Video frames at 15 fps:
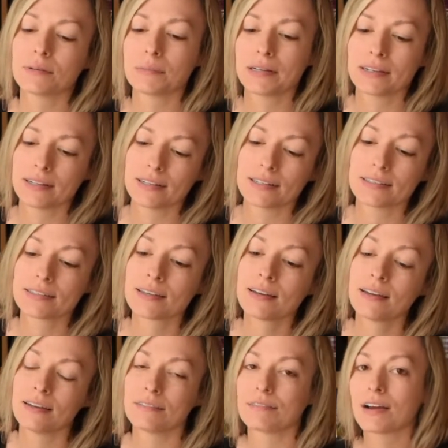because
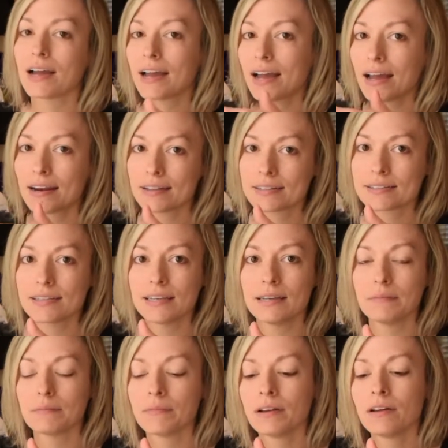if I had a
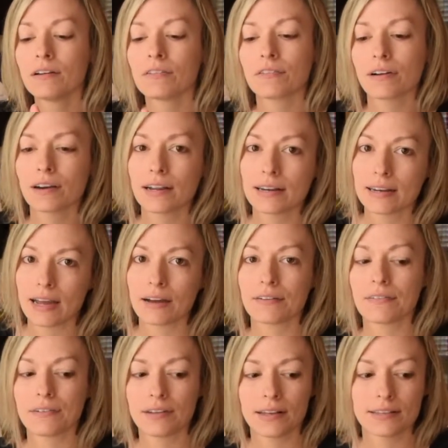seam running
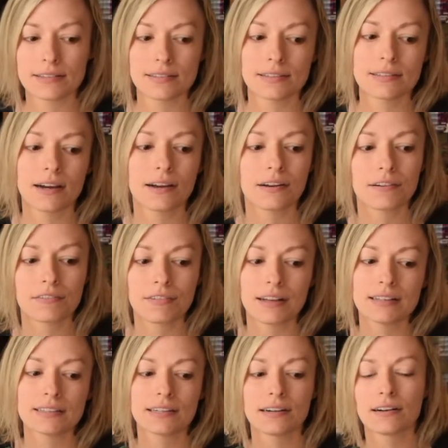down his entire
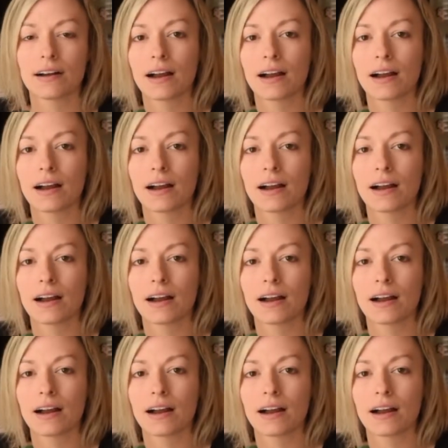face here,